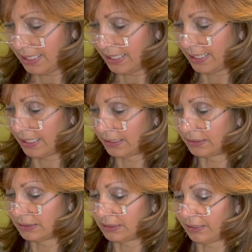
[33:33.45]

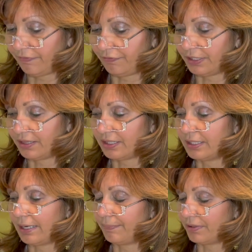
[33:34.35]
and I forget the
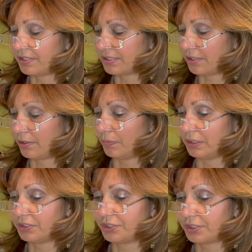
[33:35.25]
name of this other one.
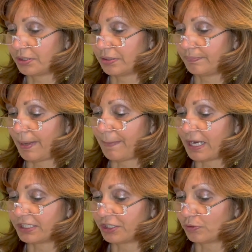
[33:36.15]
It's just, my
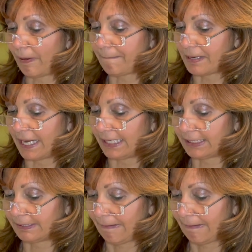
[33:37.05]
mind just went blank.